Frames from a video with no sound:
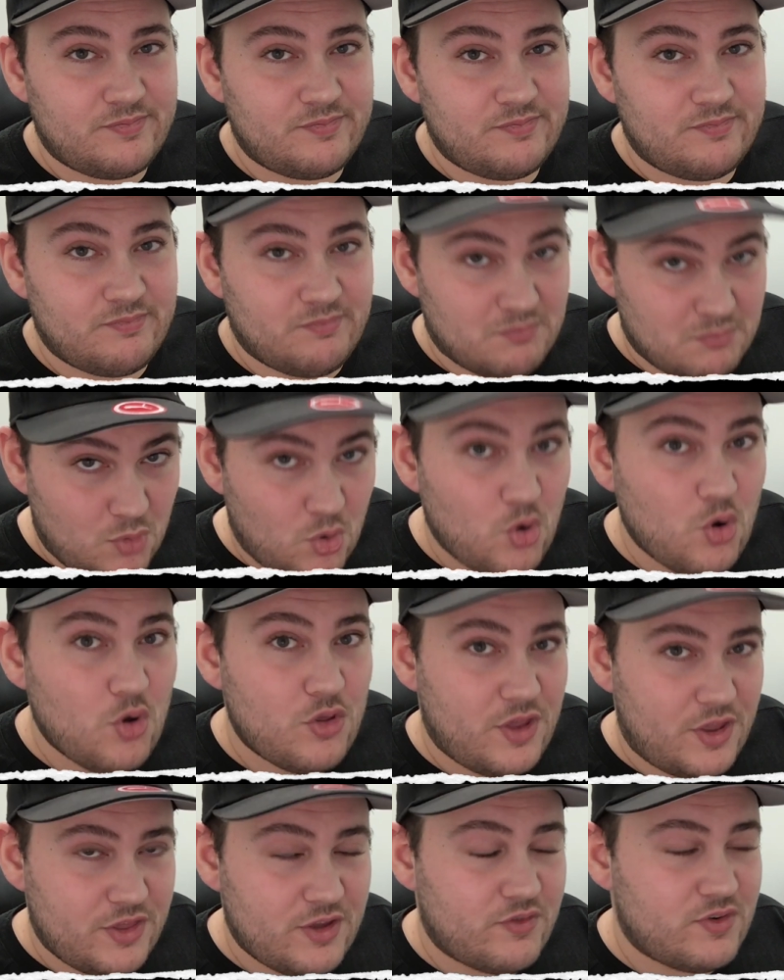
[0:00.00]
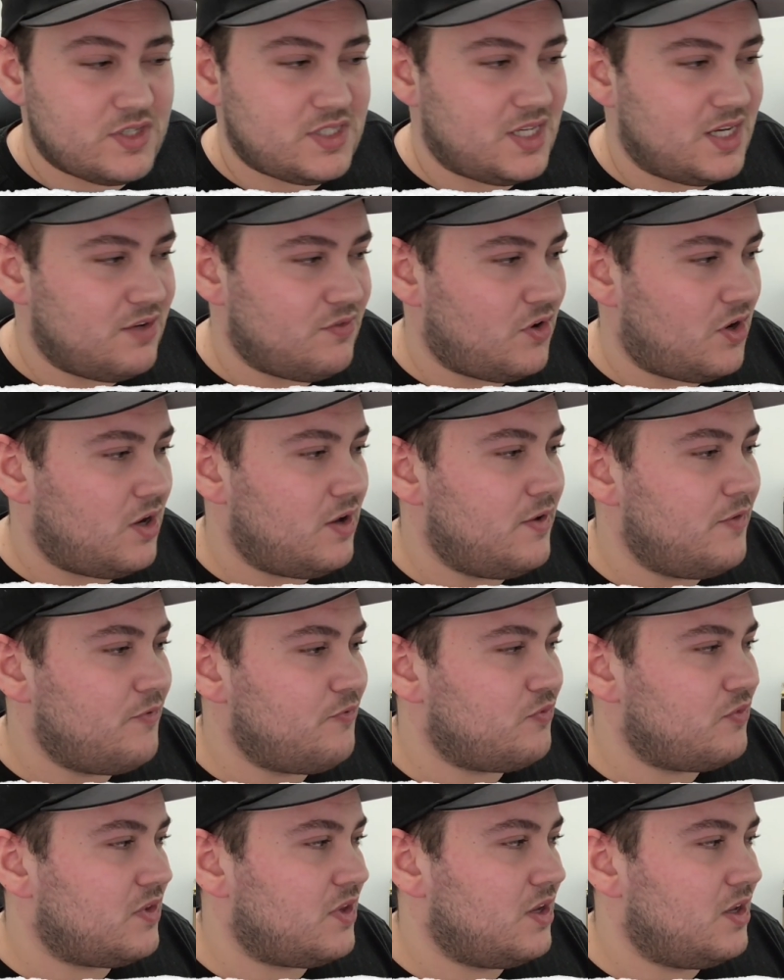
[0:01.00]
More than the receiver.
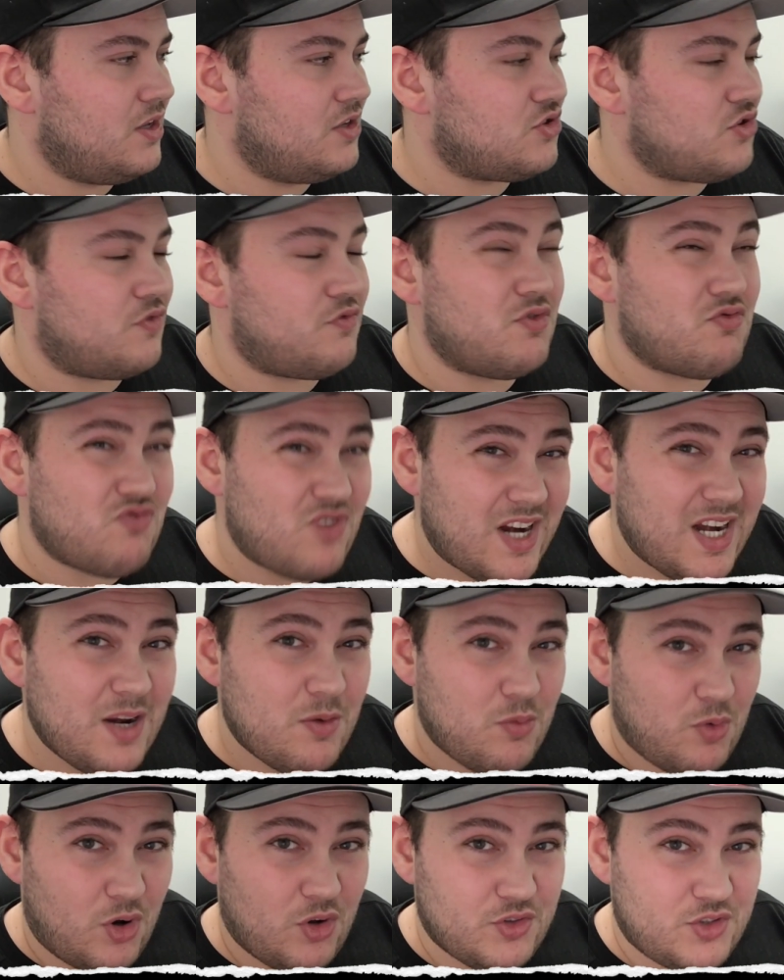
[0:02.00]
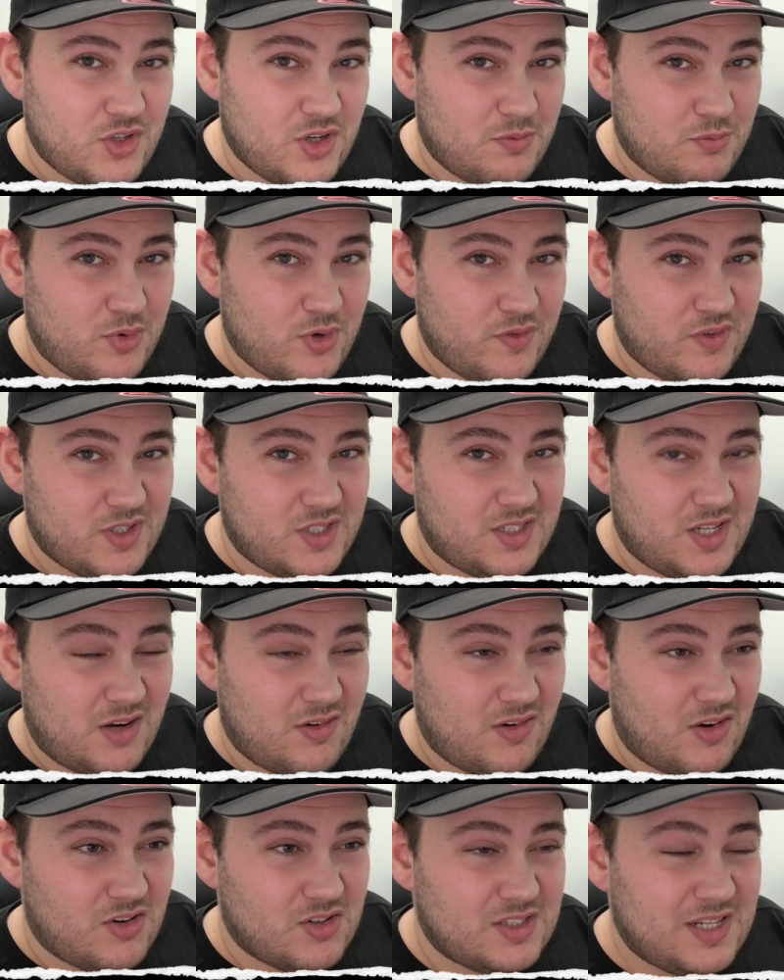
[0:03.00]
So if you really want to improve your
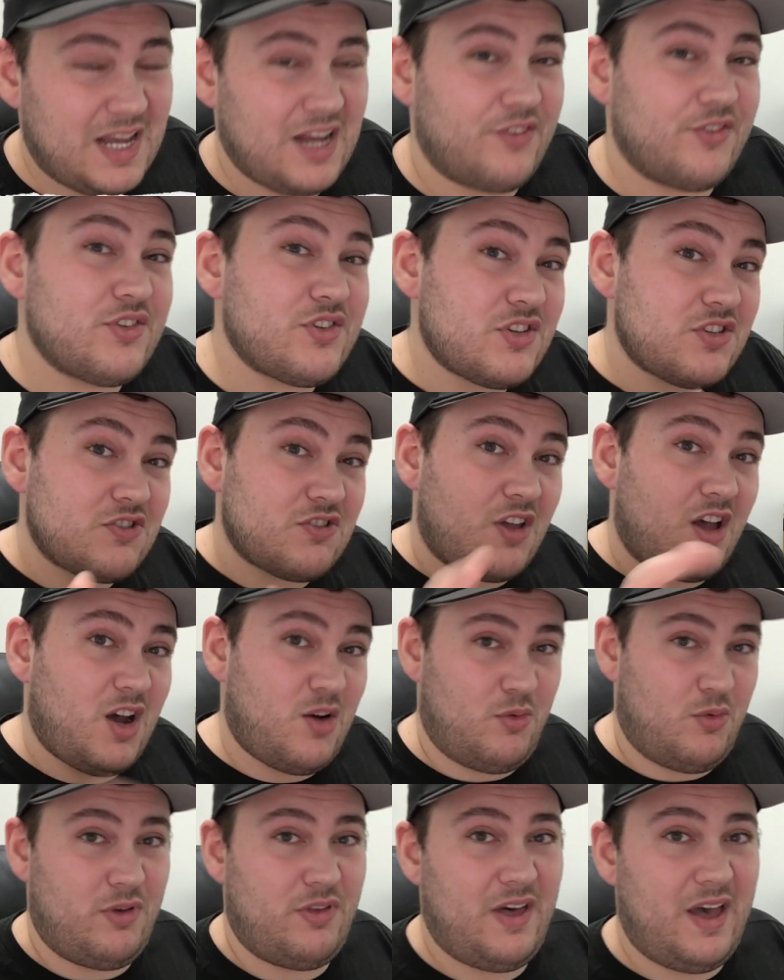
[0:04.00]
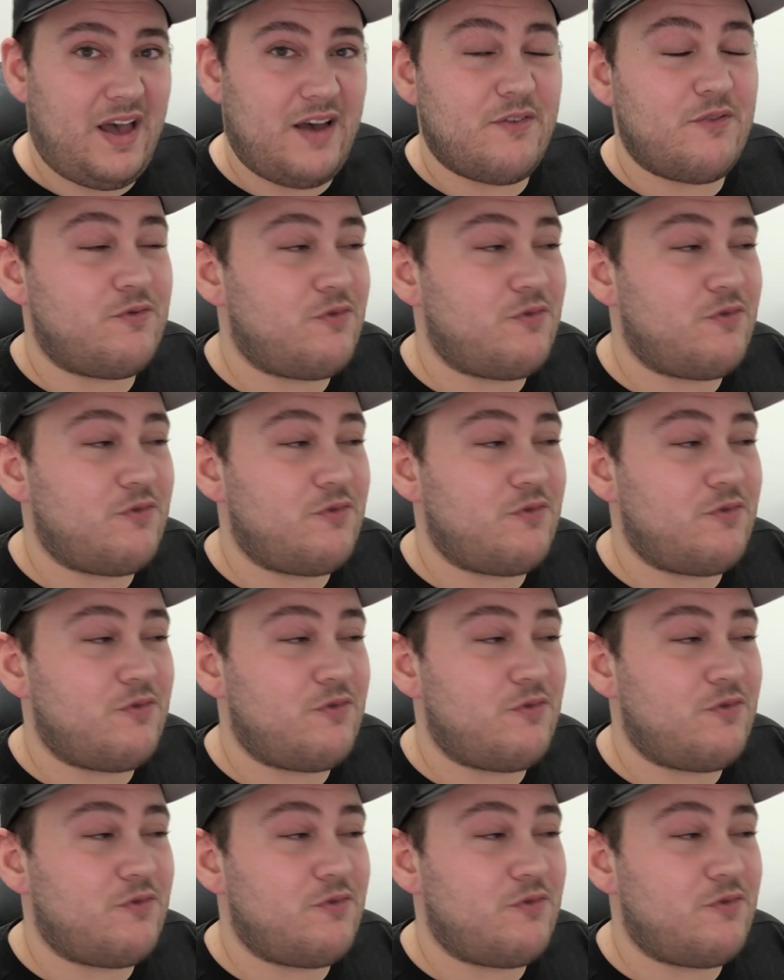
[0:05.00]
stereo sound, start with that.